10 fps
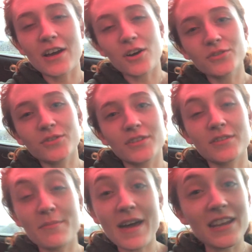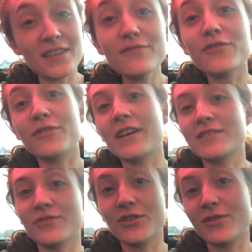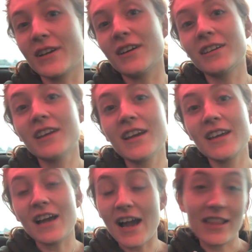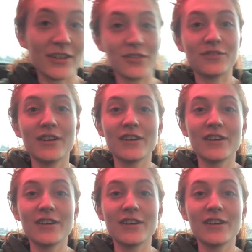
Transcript: Also, there's a medieval festival going on, I learned.